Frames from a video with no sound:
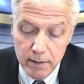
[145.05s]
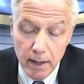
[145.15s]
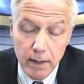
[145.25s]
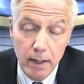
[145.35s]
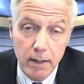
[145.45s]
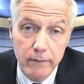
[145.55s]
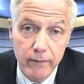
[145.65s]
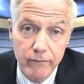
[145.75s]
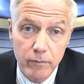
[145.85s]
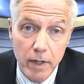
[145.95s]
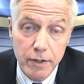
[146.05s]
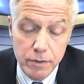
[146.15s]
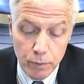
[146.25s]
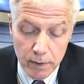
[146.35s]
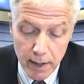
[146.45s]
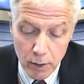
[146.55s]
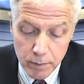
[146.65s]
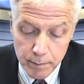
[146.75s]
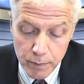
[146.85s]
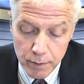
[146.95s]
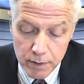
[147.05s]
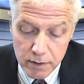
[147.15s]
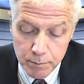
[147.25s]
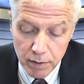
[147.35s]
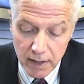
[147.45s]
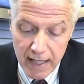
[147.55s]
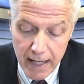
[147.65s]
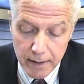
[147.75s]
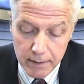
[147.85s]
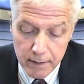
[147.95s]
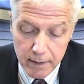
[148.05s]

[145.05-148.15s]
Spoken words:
That kind of information will help communities plan.